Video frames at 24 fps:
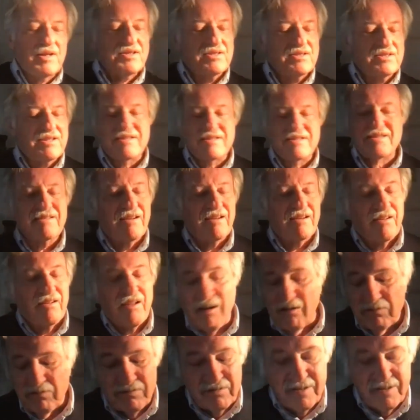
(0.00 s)
doesn't
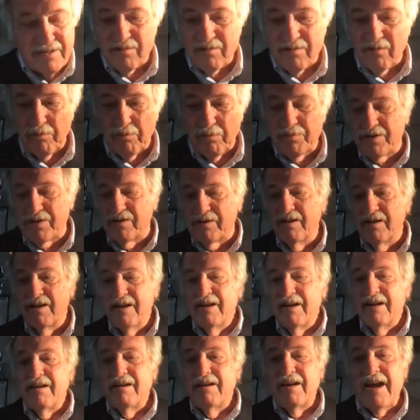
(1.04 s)
allow this option.
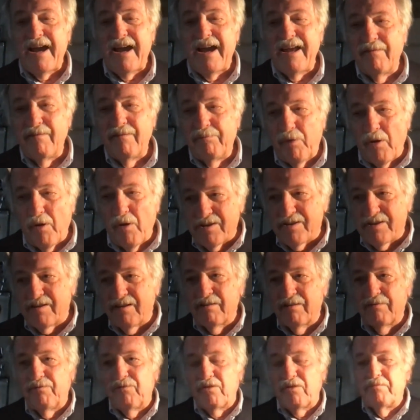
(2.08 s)
I
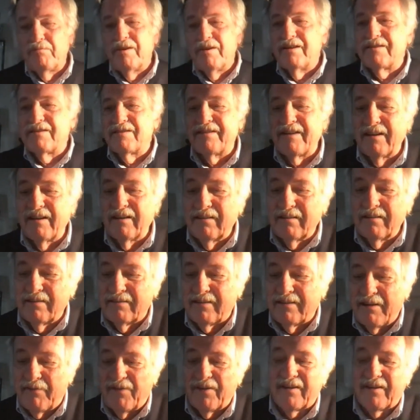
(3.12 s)
personally, for me, it's still
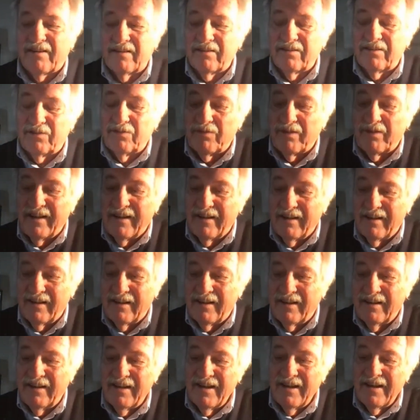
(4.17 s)
difficult to
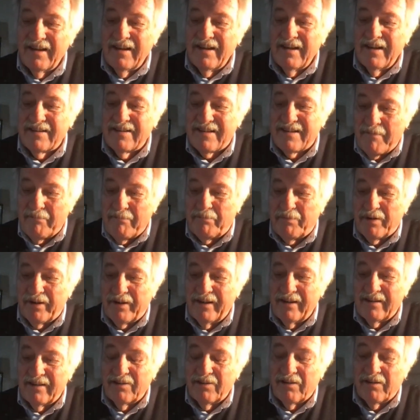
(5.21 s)
really
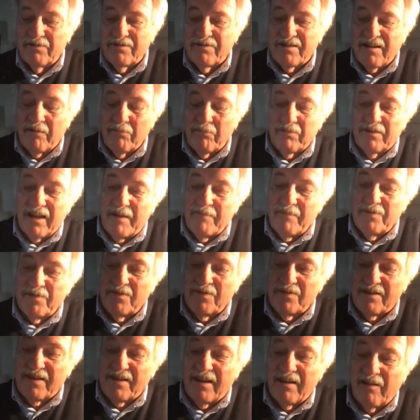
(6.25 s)
separate. Sometimes you
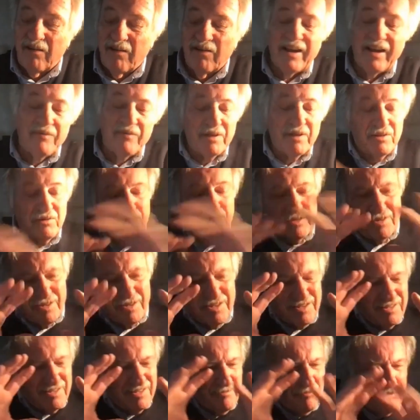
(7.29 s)
say, okay, we do
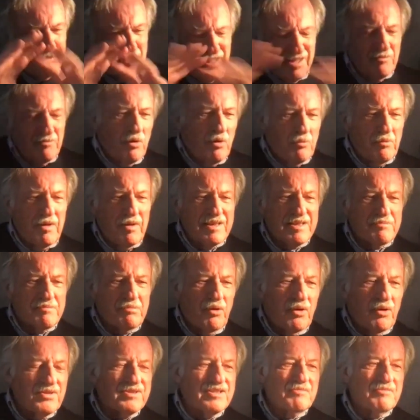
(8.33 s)
just the minimum as
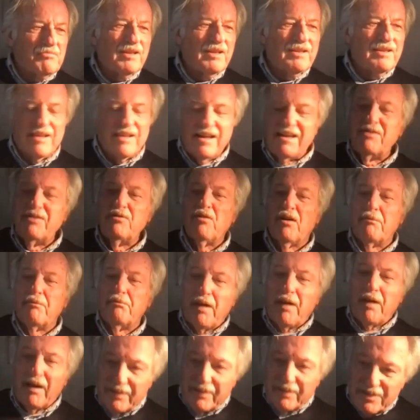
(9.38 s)
possible, and then you are
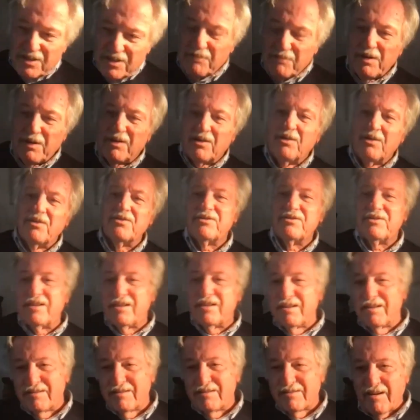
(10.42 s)
punished because
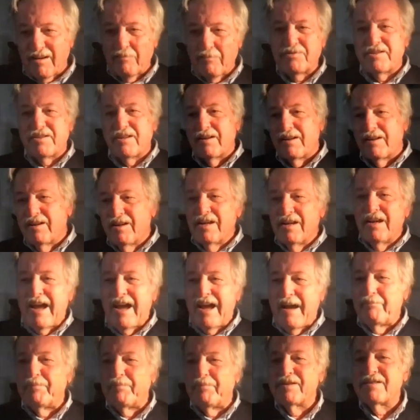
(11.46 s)
then something
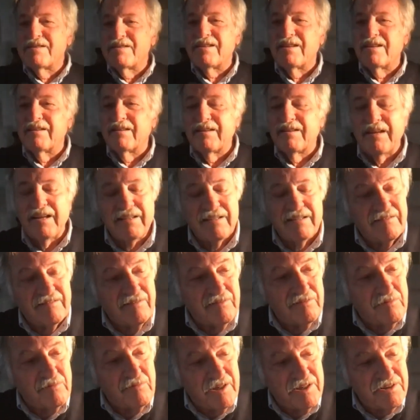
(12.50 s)
happens, and
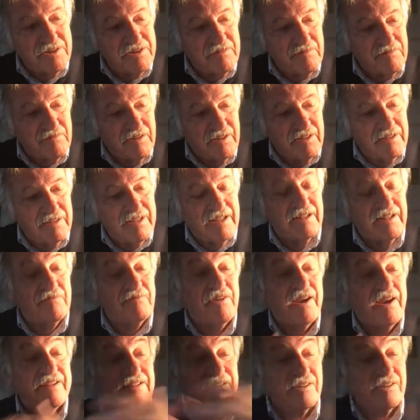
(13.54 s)
which then
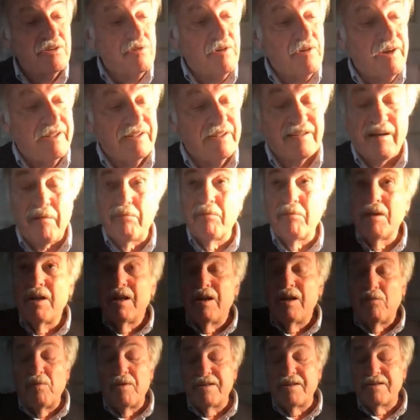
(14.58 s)
finally you end up
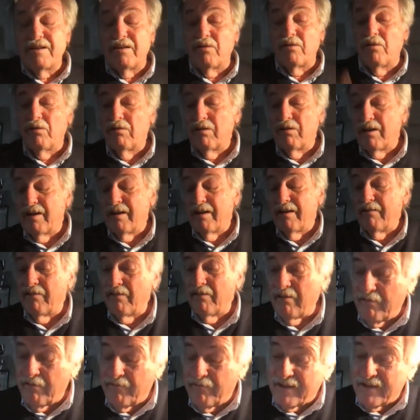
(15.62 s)
with a long
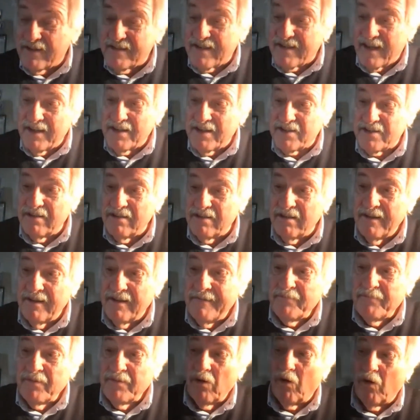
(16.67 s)
fixation,
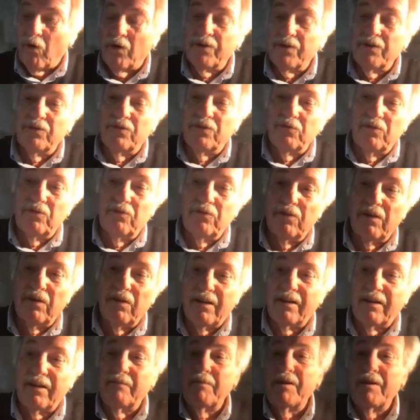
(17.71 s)
or you do
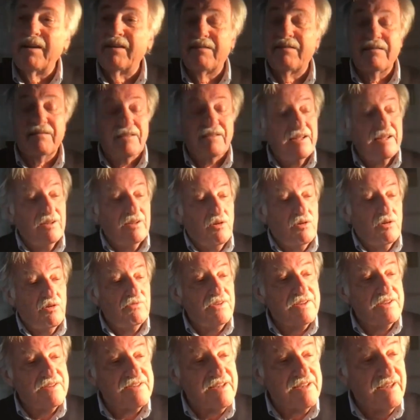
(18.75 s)
immediately a long
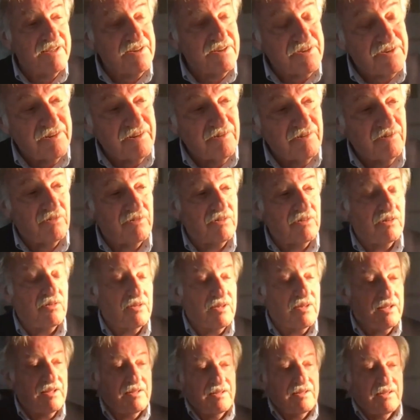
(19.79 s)
fixation
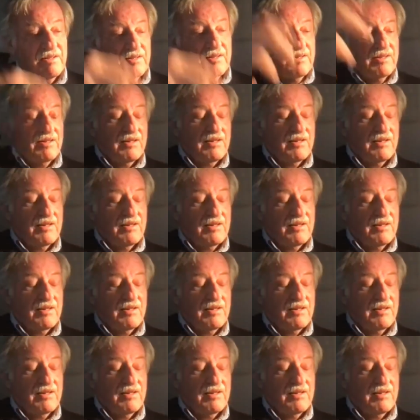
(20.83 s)
or a